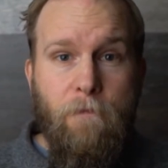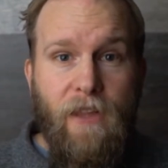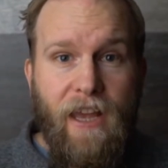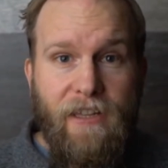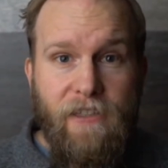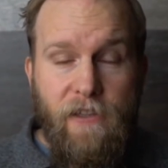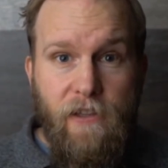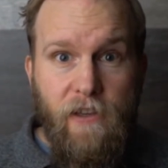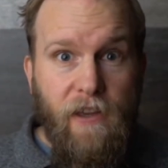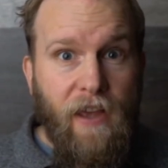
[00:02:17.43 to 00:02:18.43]
and
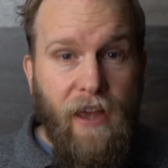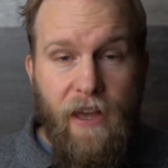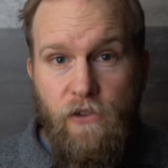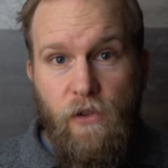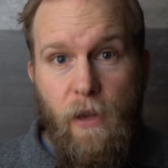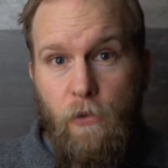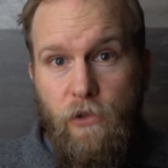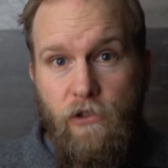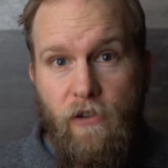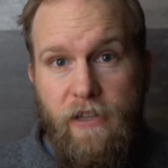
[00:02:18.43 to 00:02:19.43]
that as you get more
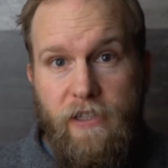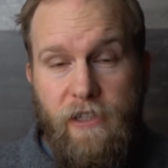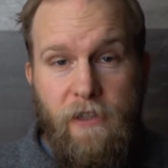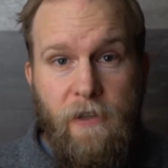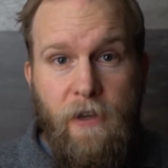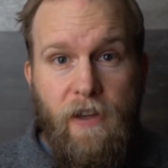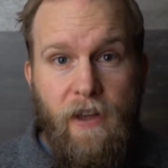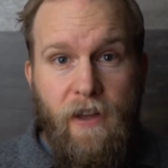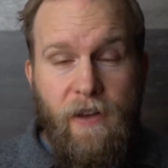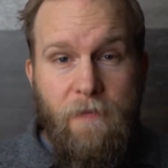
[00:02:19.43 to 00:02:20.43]
stressed,
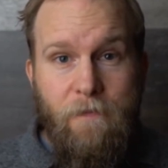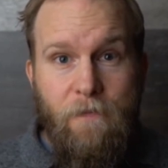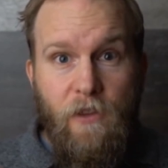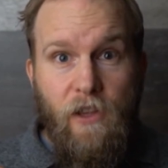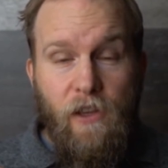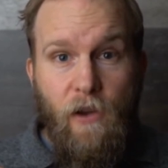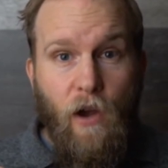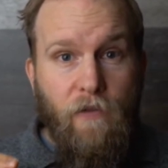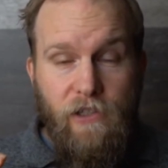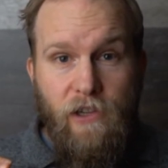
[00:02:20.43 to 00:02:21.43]

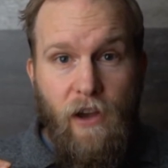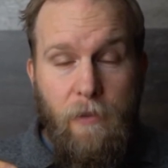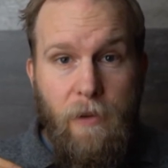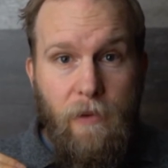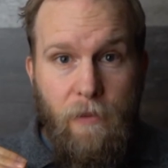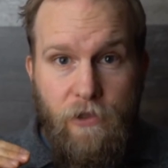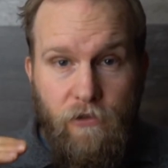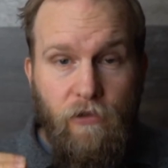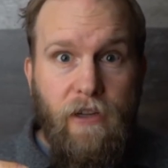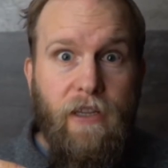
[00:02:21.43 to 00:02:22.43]
over time, and it becomes
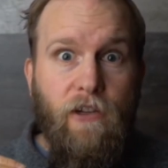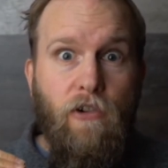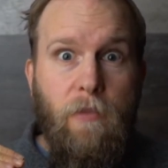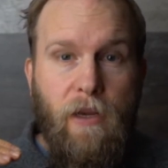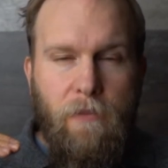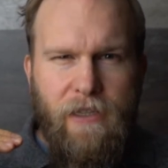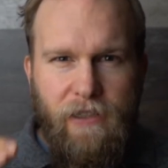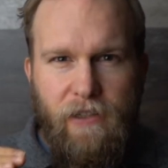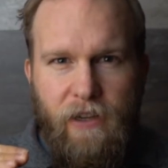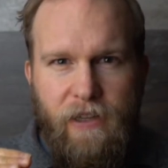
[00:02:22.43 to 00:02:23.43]
chronic or it becomes
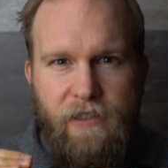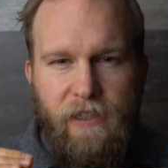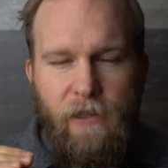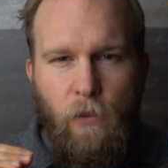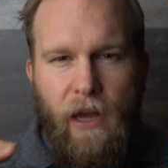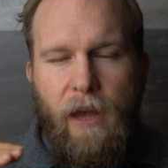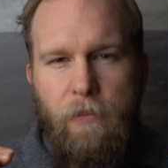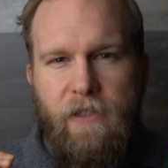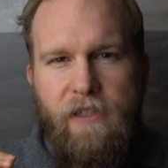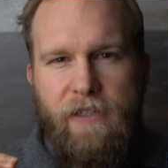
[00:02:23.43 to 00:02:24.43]
anxiety, what
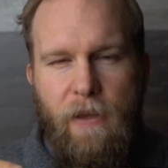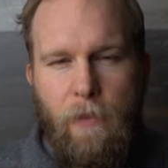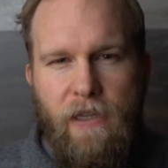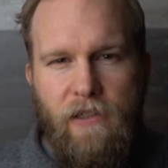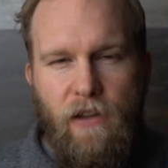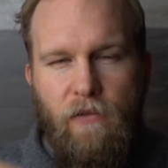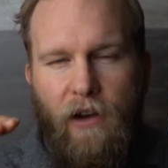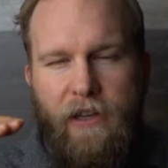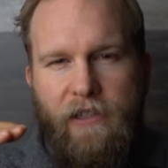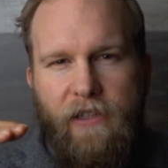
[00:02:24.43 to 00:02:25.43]
happens is that baseline
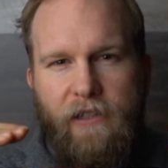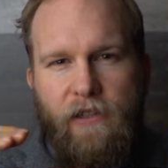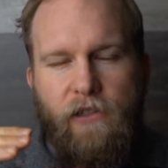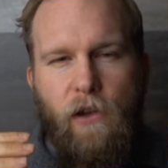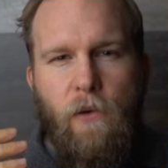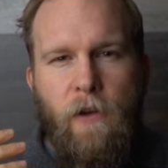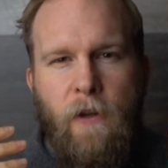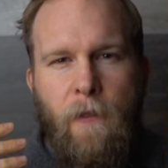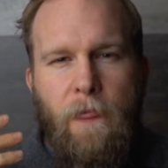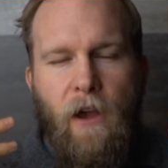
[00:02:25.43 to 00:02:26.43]
rises. So
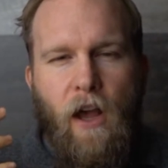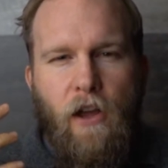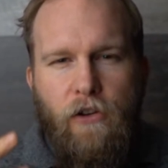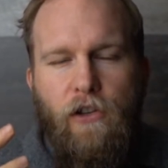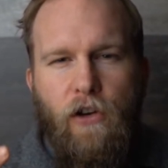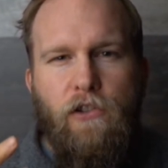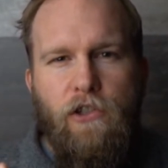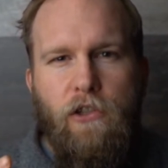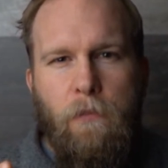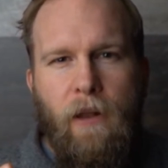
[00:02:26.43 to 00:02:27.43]
the
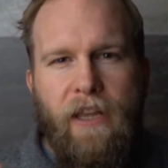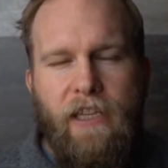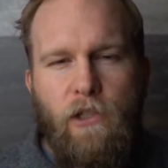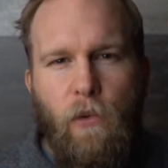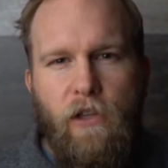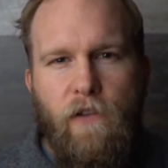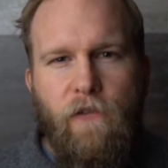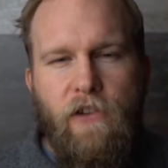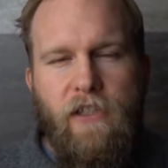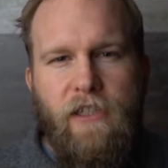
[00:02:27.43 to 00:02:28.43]
unconscious place where you
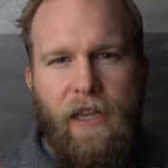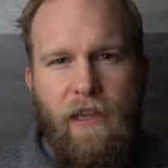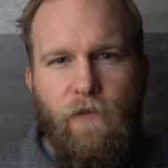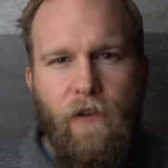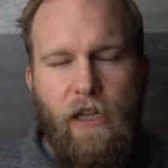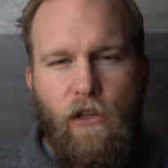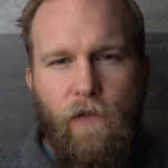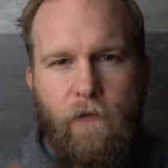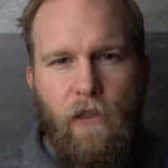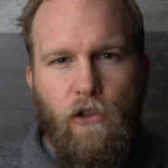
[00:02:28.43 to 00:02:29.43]
feel safe and you
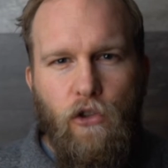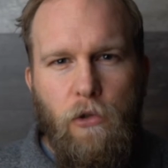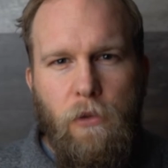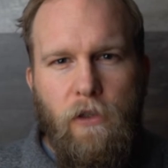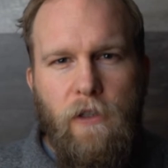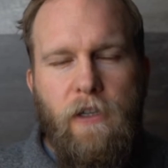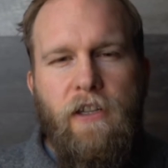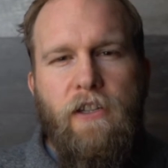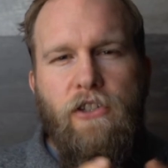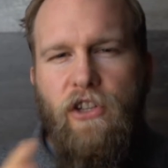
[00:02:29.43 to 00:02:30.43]
feel normal
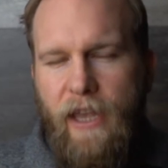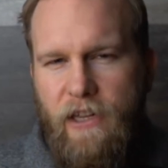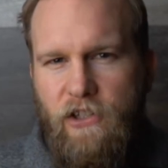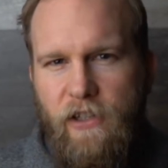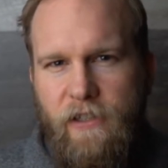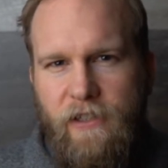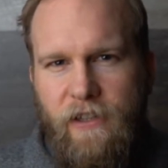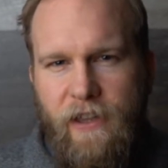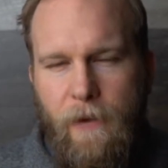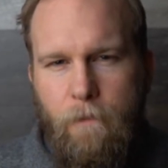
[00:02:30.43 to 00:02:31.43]
changes.
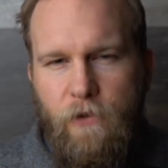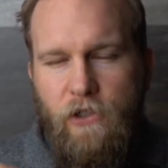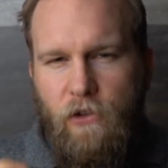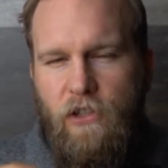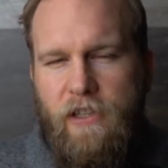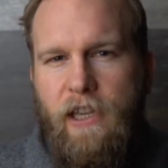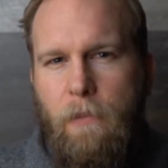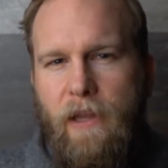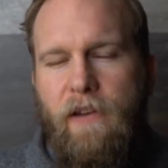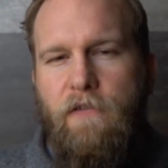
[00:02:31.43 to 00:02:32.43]
So just think
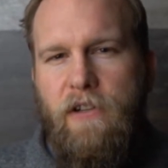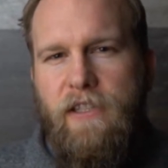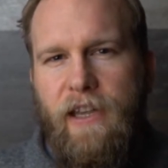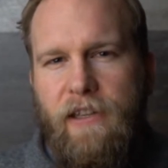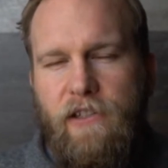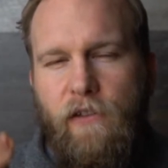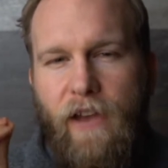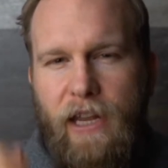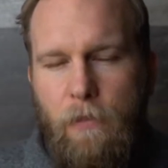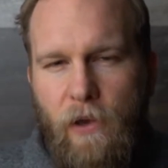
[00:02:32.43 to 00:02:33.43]
about that for a sec. So for
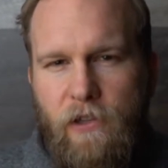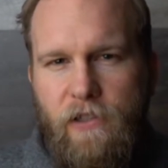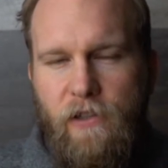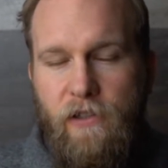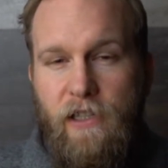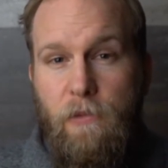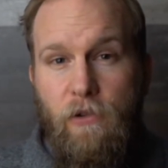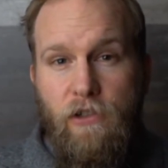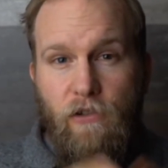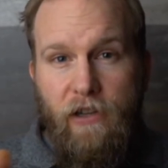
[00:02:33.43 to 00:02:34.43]
any person who's
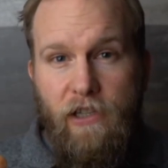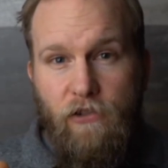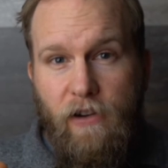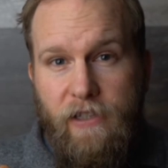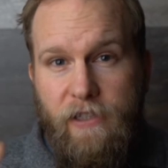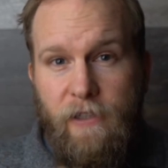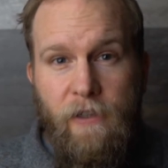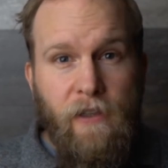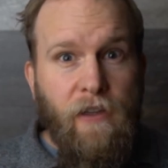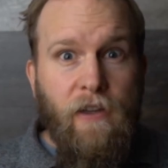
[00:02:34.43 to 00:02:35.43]
experienced chronic stress
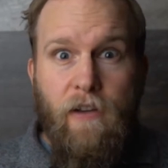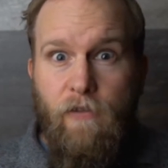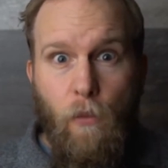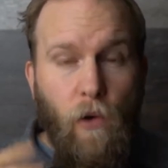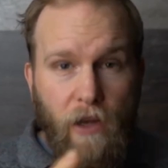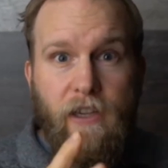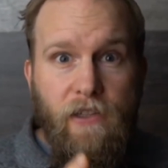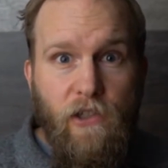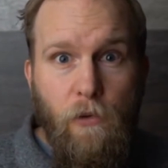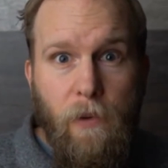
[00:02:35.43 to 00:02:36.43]
from working
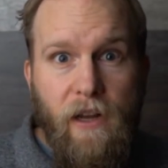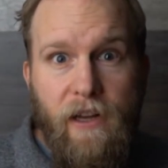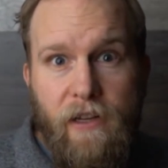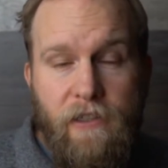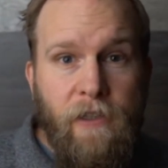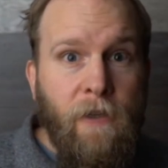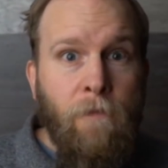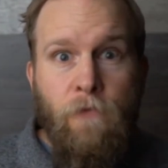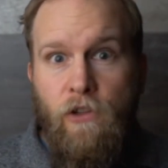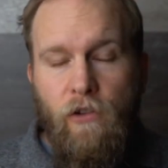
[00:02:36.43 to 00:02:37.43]
super hard,
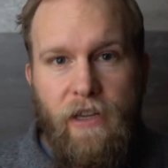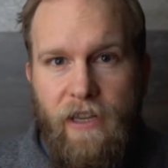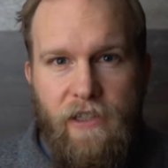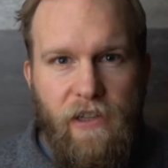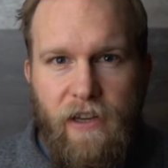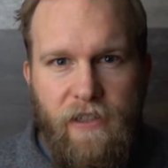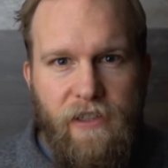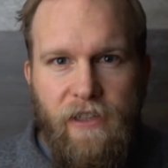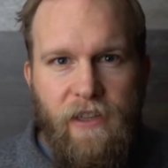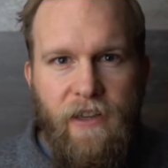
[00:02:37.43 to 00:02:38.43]
chronic
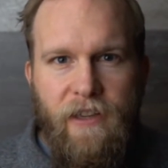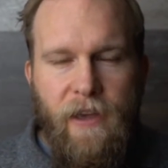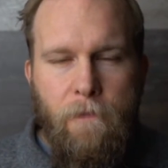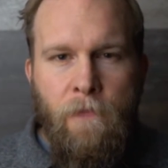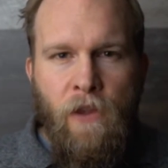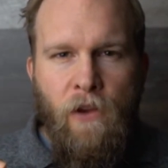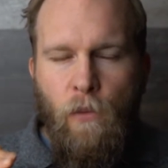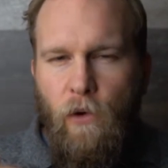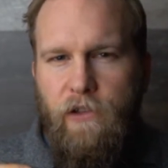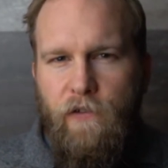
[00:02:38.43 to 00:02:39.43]
anxiety,
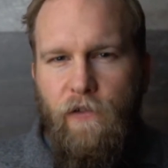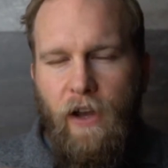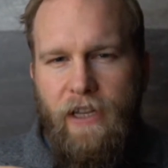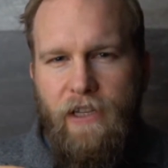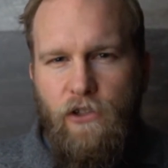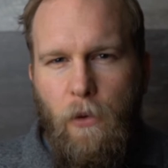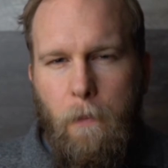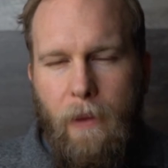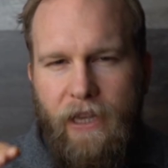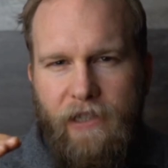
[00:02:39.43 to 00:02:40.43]
what you'll find is your
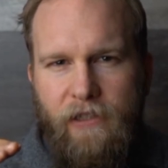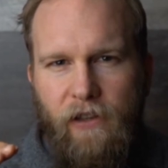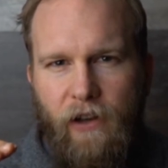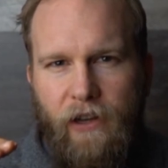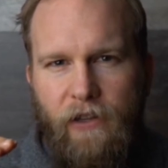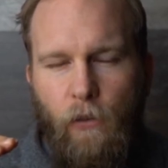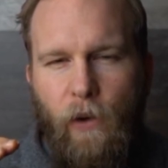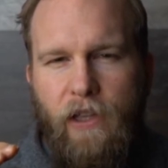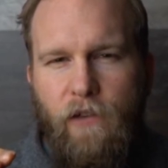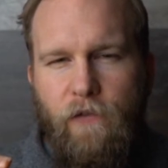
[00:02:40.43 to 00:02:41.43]
baseline
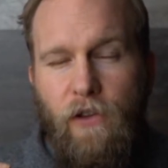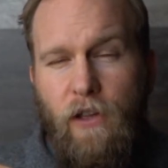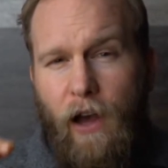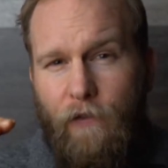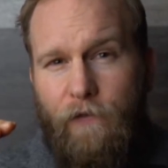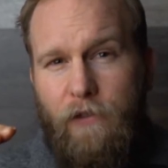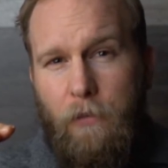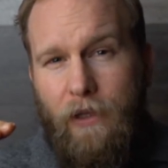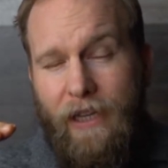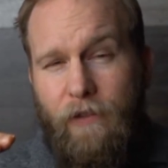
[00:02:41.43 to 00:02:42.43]
where you feel
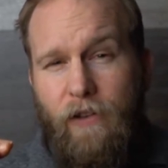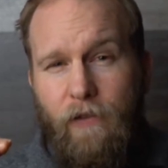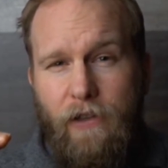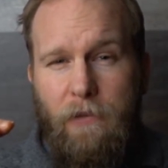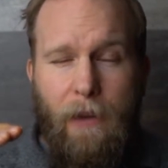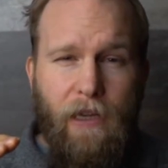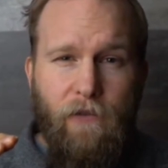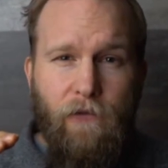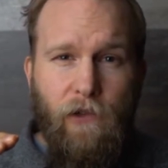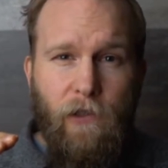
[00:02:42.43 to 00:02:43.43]
comfortable, even if it's
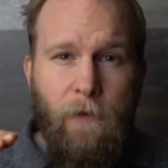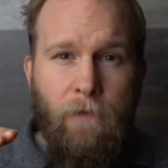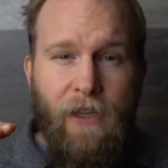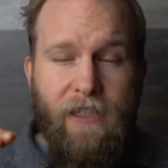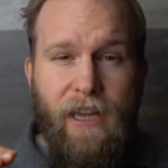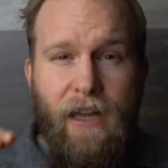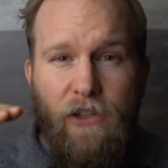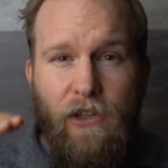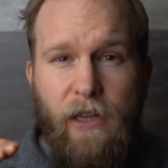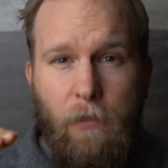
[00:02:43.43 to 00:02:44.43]
painful, is
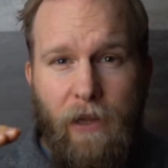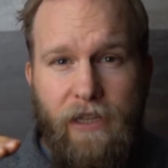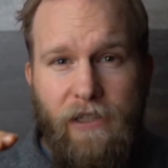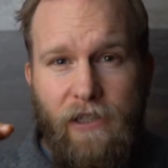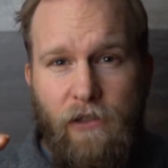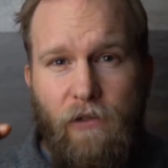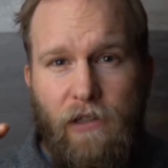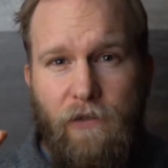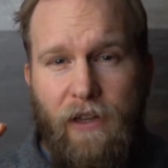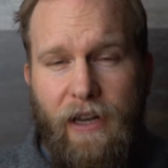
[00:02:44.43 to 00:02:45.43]
actually a place that's
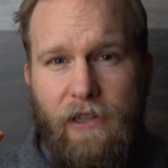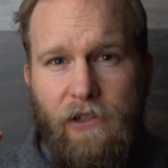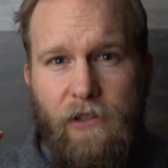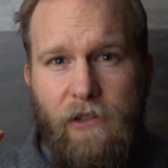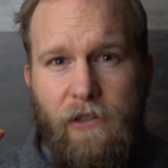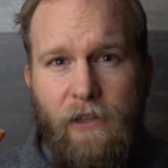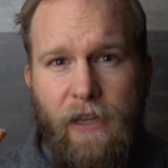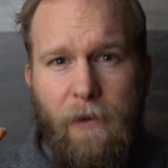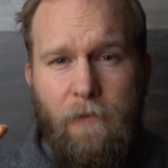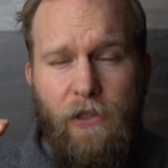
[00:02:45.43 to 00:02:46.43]
stressful and anxious.
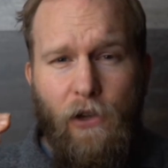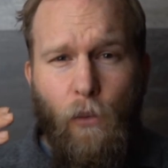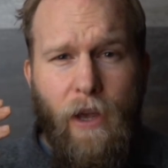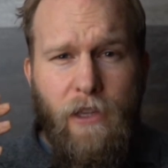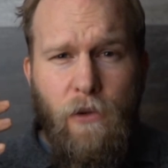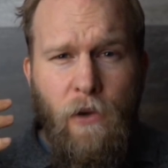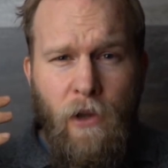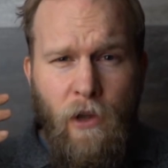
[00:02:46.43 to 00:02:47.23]
So where you